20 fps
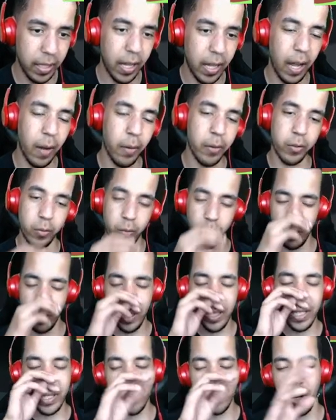I was
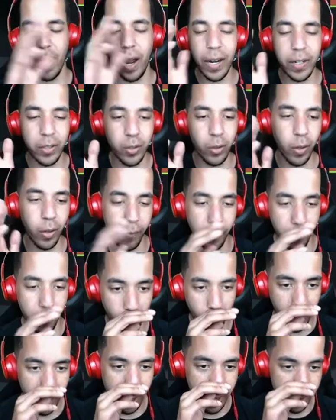really trying to
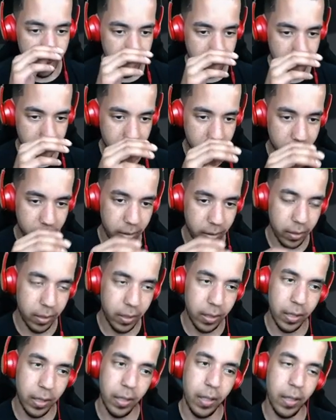avoid
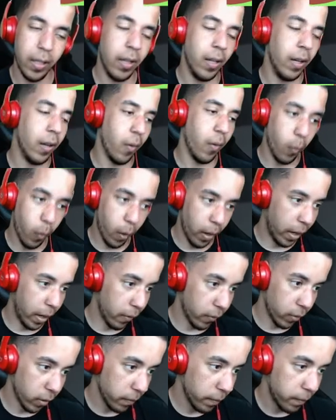
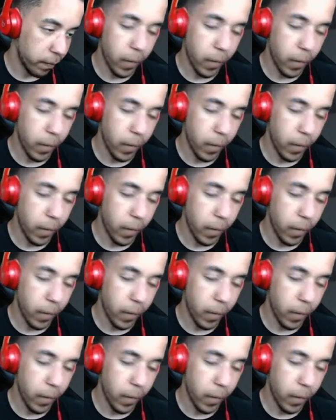whatever.